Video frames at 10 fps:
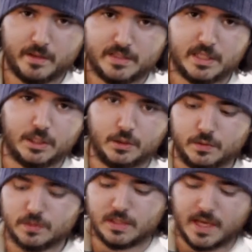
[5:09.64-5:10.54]

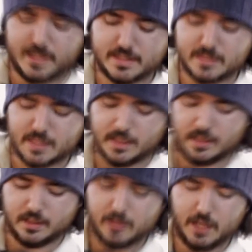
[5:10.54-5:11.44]
use, and it's
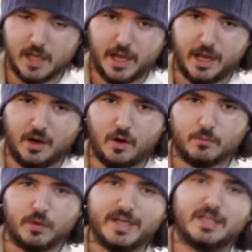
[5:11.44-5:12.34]
a lot
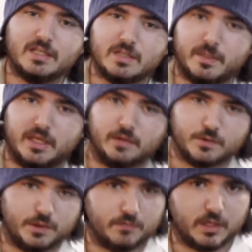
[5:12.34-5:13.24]
more inconspicuous
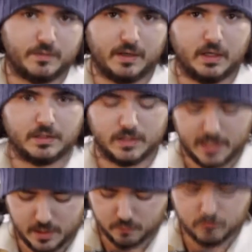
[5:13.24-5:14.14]
when you're running around London. I
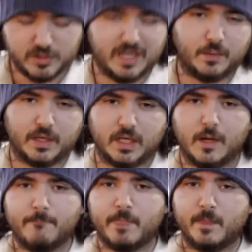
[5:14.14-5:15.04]
don't really want to
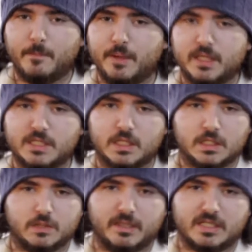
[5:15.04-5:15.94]
pull attention
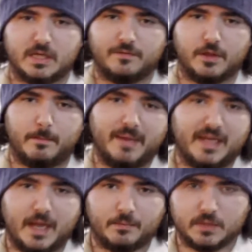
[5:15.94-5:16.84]
to myself with a big
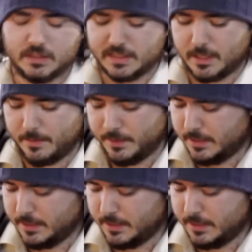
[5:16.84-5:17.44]
camera setup.